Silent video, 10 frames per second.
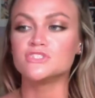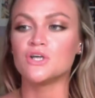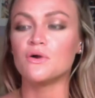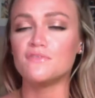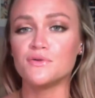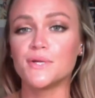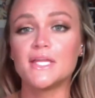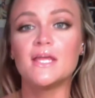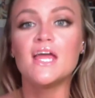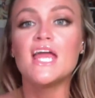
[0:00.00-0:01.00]
So if
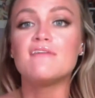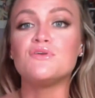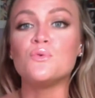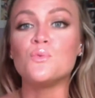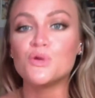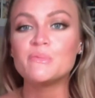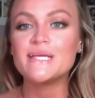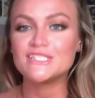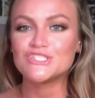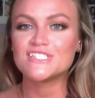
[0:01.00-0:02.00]
you would be
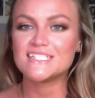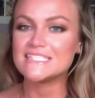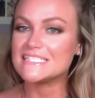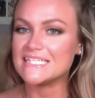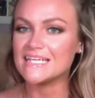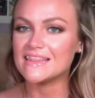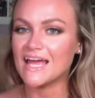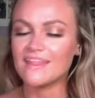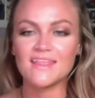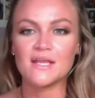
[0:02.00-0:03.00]
interested in seeing
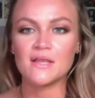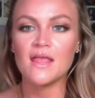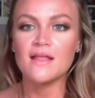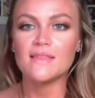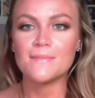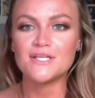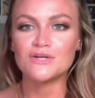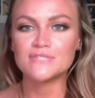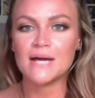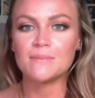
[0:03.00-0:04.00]
that, then let me
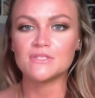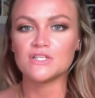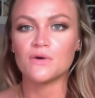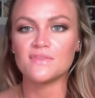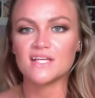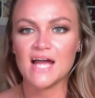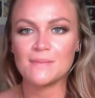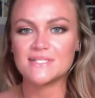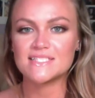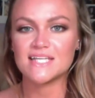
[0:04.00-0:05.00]
know down below in the
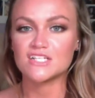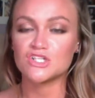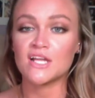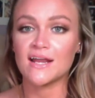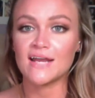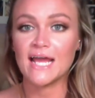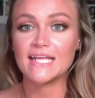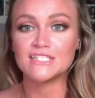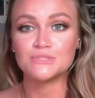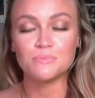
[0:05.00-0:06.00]
comments section, and I
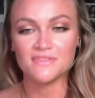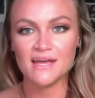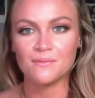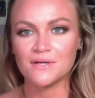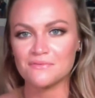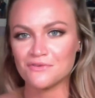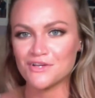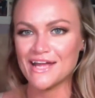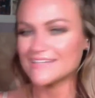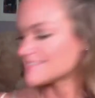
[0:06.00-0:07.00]
can put that one up for you
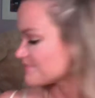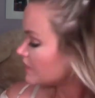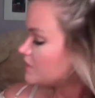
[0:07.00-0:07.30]
guys.